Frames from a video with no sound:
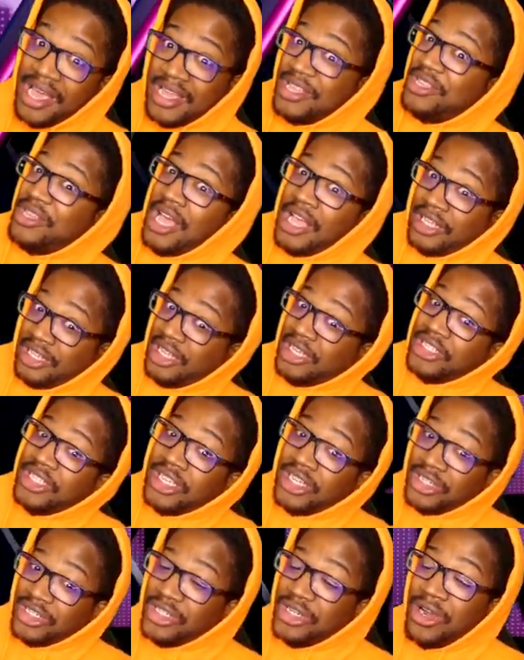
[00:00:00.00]
I, I see
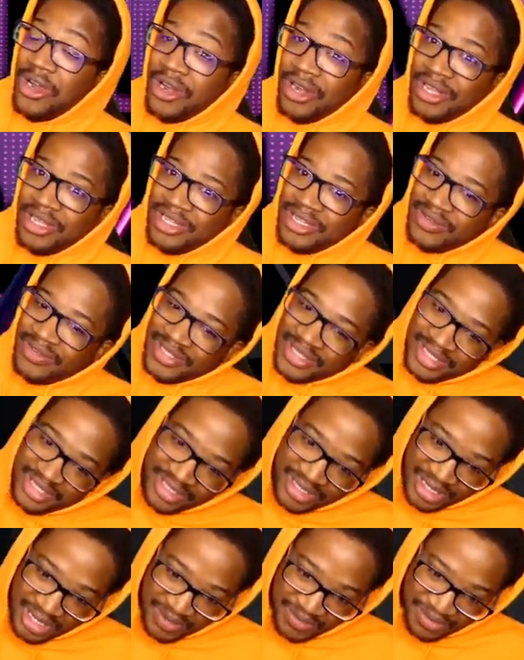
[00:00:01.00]
the Charlotte. Was it the
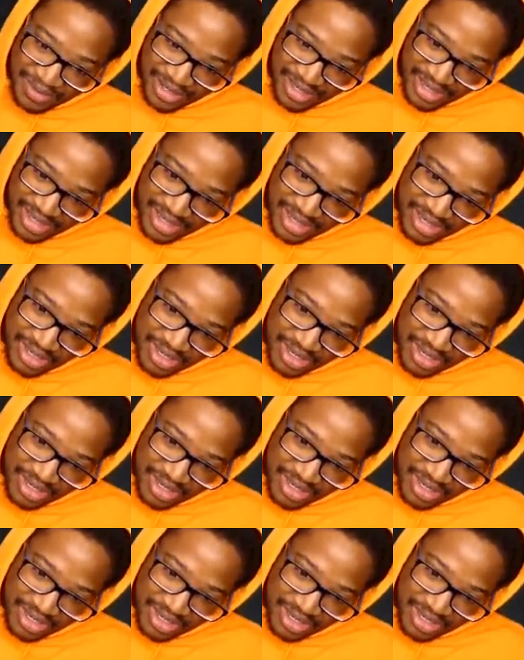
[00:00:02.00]
same one?